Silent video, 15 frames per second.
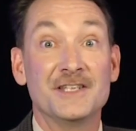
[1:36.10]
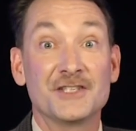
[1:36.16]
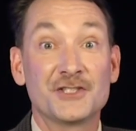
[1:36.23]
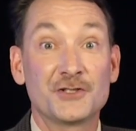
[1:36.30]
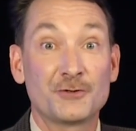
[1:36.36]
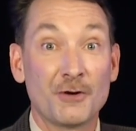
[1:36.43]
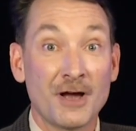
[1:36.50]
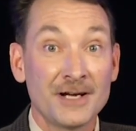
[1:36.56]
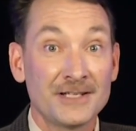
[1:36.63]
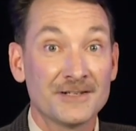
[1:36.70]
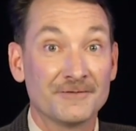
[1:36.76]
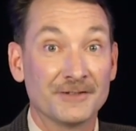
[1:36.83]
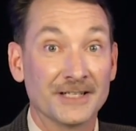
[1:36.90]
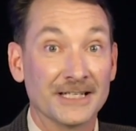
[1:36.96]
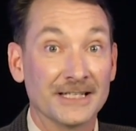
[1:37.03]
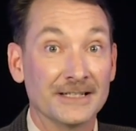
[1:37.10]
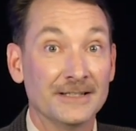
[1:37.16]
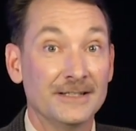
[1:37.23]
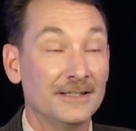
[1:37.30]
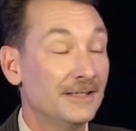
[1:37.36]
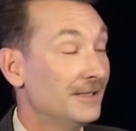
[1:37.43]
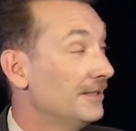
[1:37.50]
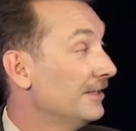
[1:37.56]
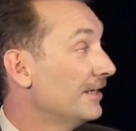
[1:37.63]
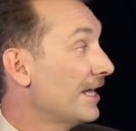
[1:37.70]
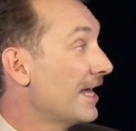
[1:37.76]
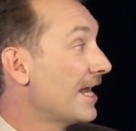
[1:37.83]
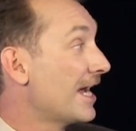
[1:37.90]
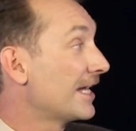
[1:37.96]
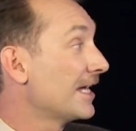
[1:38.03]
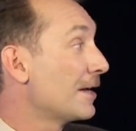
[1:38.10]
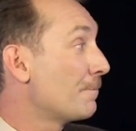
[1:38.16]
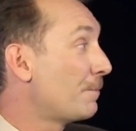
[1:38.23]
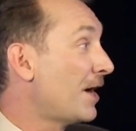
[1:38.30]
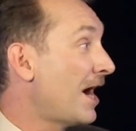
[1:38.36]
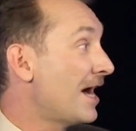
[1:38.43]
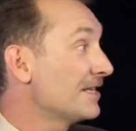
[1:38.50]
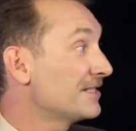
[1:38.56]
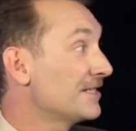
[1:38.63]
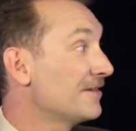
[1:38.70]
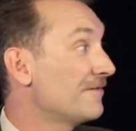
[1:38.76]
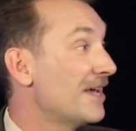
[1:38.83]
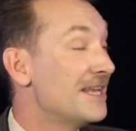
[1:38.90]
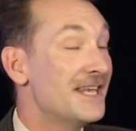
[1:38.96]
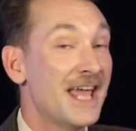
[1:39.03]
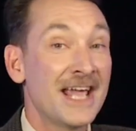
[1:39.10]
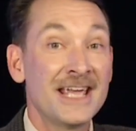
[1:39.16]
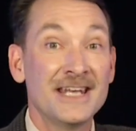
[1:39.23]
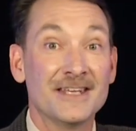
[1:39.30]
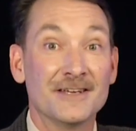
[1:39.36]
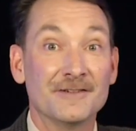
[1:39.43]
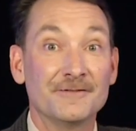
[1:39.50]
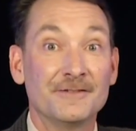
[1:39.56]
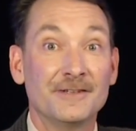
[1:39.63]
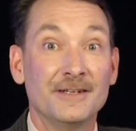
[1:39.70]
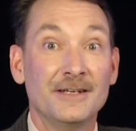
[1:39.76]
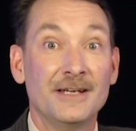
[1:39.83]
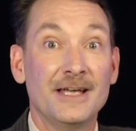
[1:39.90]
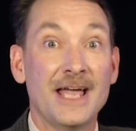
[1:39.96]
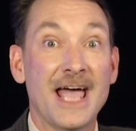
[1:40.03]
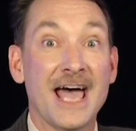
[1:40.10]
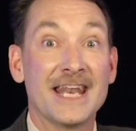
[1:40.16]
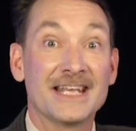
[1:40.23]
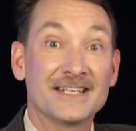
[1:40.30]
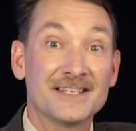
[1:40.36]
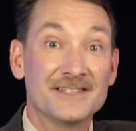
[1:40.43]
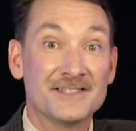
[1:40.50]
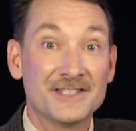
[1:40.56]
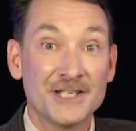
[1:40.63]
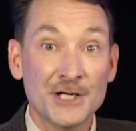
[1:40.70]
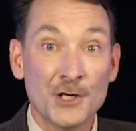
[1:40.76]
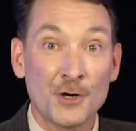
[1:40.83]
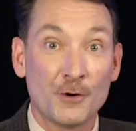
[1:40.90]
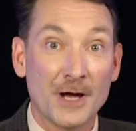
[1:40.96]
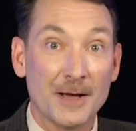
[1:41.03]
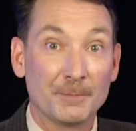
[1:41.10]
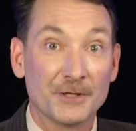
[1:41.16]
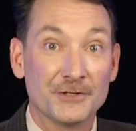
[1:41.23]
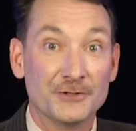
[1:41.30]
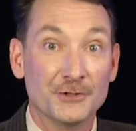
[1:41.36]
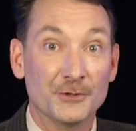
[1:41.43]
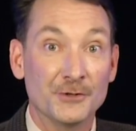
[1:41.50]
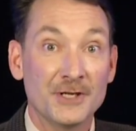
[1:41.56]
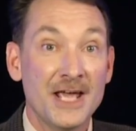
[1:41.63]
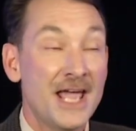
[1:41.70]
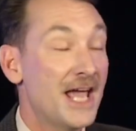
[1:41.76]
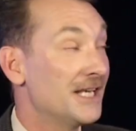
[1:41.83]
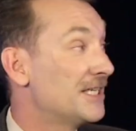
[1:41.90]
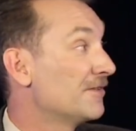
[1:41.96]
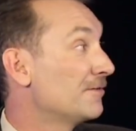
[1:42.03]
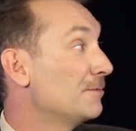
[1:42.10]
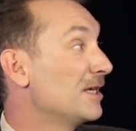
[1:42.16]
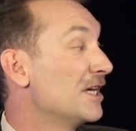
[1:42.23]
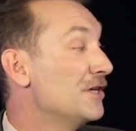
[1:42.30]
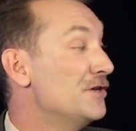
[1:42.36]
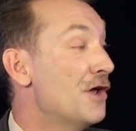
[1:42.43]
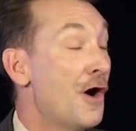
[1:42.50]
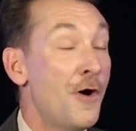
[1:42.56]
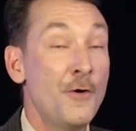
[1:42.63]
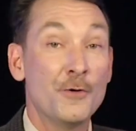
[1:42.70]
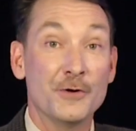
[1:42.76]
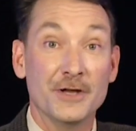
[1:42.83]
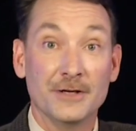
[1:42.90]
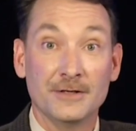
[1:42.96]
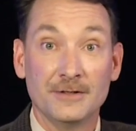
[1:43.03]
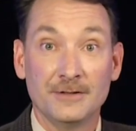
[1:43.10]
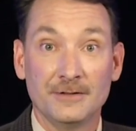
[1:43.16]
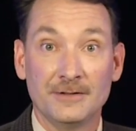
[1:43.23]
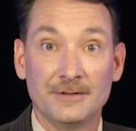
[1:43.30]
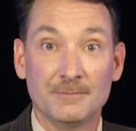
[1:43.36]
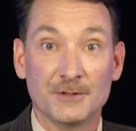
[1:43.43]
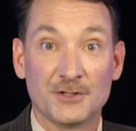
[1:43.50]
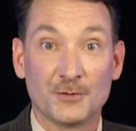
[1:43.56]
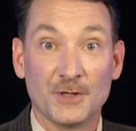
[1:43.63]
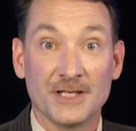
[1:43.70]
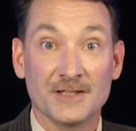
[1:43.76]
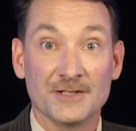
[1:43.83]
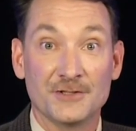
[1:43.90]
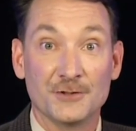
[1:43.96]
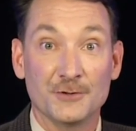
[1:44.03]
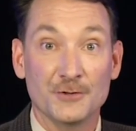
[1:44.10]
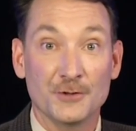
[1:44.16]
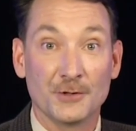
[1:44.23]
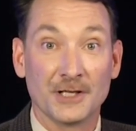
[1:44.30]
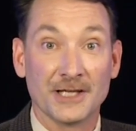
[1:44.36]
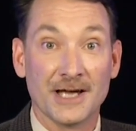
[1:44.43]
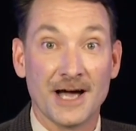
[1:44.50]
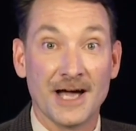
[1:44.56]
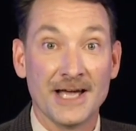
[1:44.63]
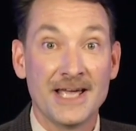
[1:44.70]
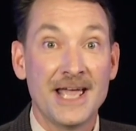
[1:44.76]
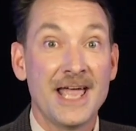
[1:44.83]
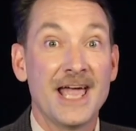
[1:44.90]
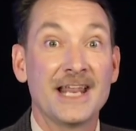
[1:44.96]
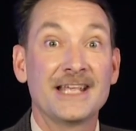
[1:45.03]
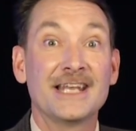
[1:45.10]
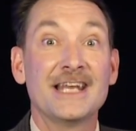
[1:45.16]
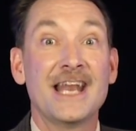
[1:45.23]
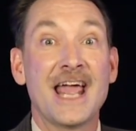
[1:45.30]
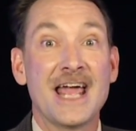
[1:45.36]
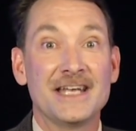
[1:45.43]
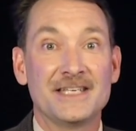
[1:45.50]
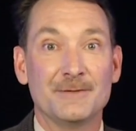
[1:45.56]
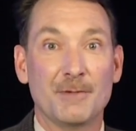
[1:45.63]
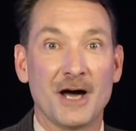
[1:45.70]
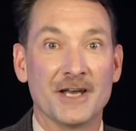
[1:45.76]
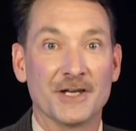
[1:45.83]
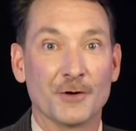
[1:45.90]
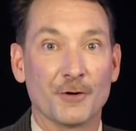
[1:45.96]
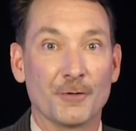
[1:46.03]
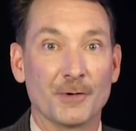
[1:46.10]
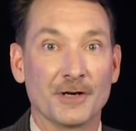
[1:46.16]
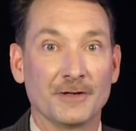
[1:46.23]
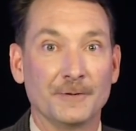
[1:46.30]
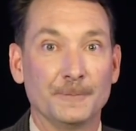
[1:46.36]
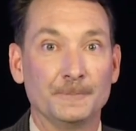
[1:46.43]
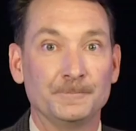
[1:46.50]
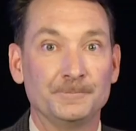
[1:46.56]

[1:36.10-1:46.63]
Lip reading: destructively, and I get positive and negative adding to 0 amplitude and giving me a node between the two nuclei, and get an antibonding orbital.